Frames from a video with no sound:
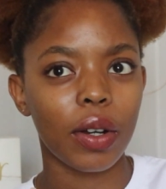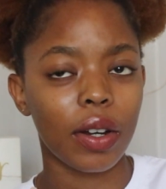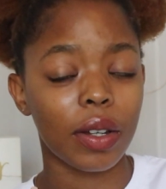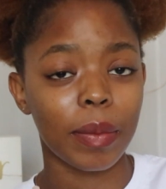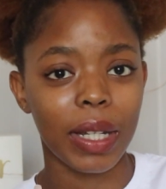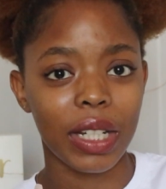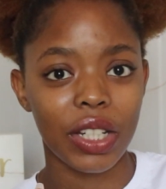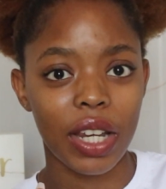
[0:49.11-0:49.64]

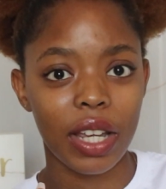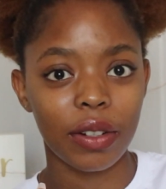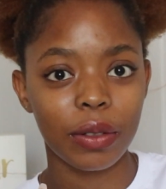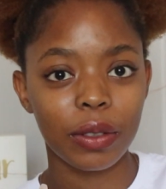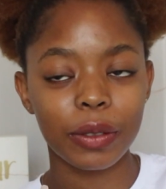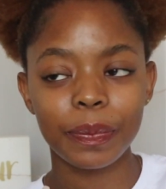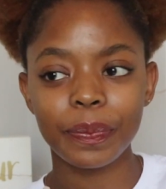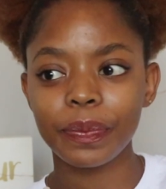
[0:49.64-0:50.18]
on my
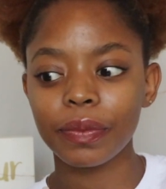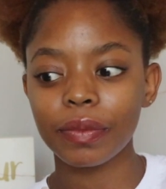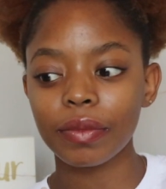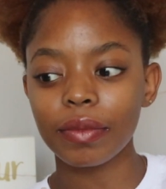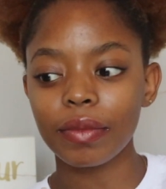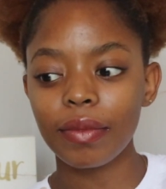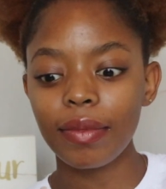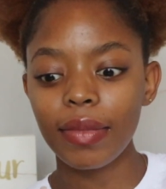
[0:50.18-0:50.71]
channel,
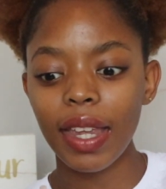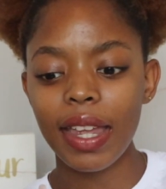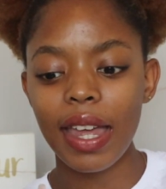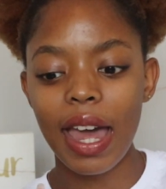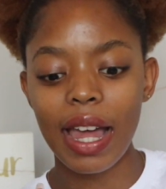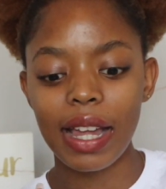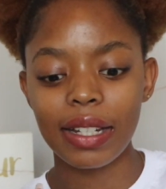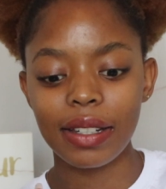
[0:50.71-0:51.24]

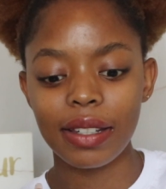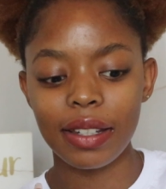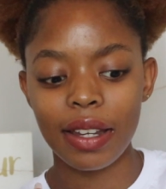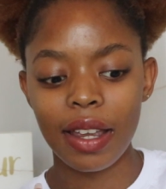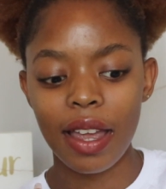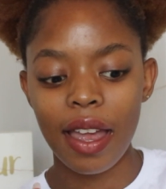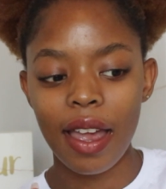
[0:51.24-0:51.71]
and